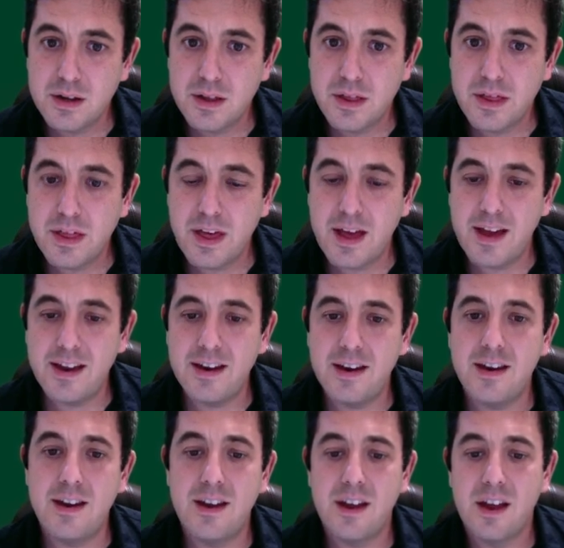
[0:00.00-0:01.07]

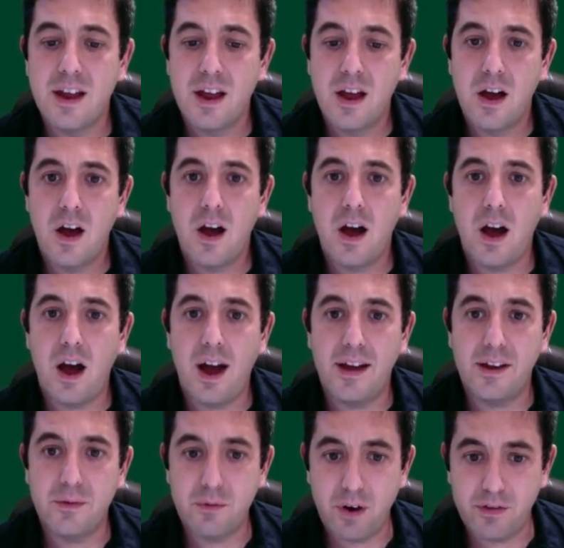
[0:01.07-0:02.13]
then I
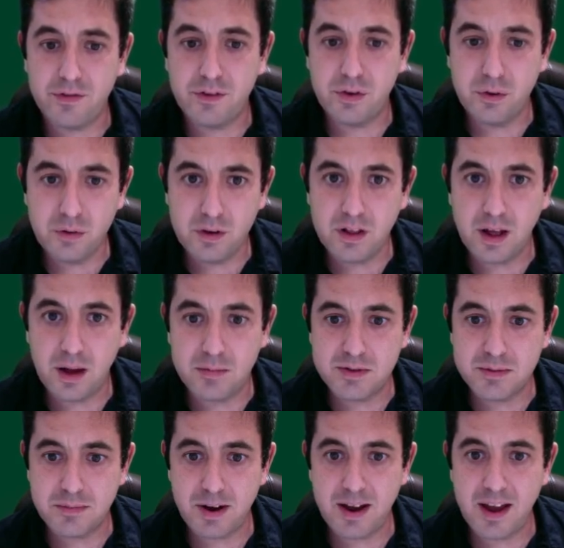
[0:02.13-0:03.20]
can ruff 2 clubs
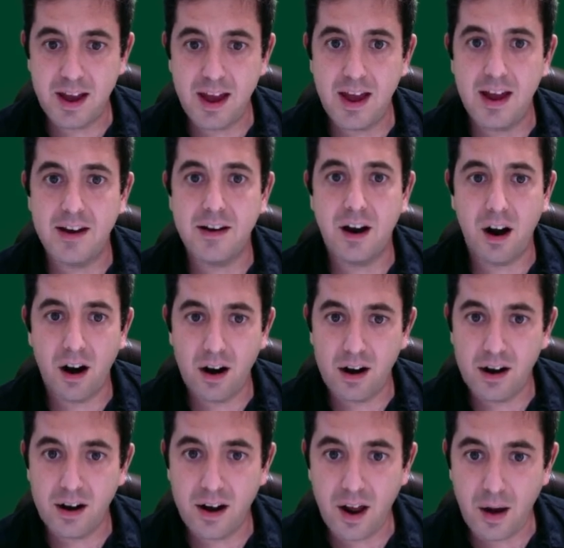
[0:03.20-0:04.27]
in my hand, a heart
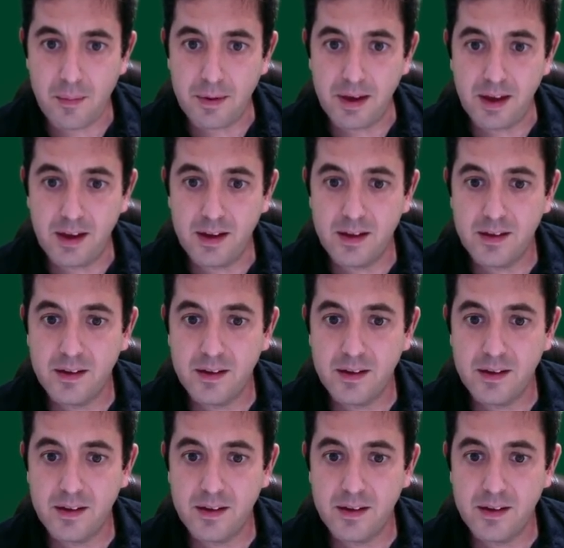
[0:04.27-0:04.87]
and dummy.